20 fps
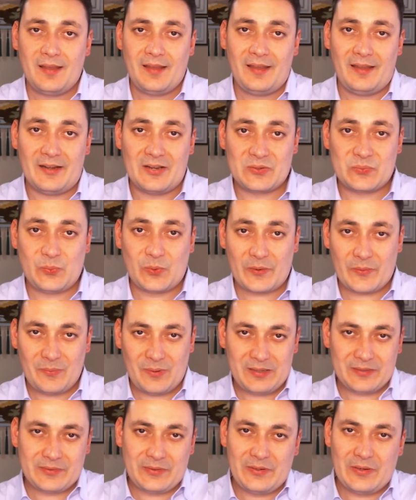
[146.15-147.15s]
It is
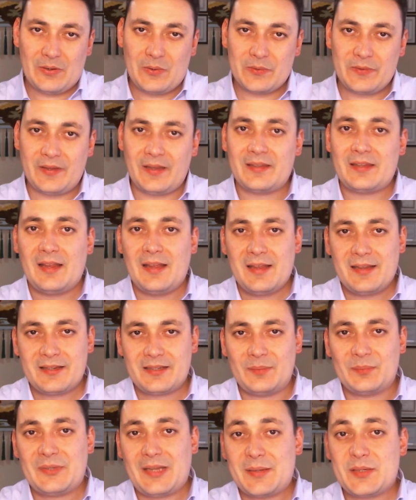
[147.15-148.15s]
worthwhile to note that
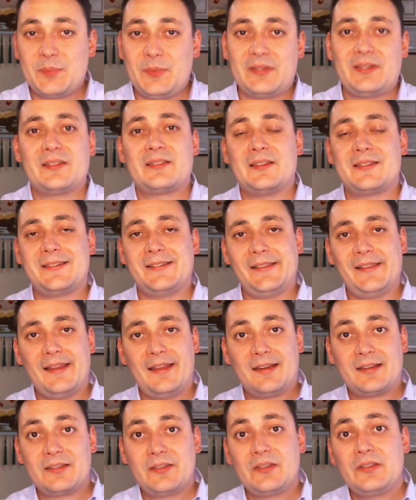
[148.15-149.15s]
sometimes businesses
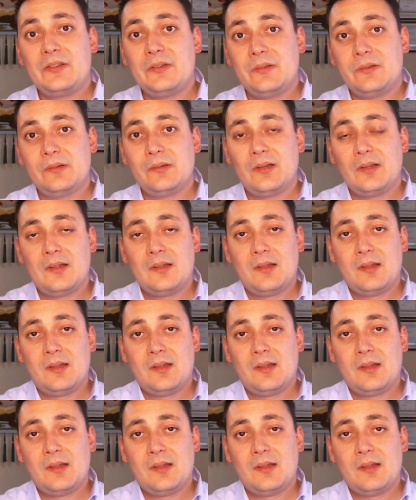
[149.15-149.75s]
elect to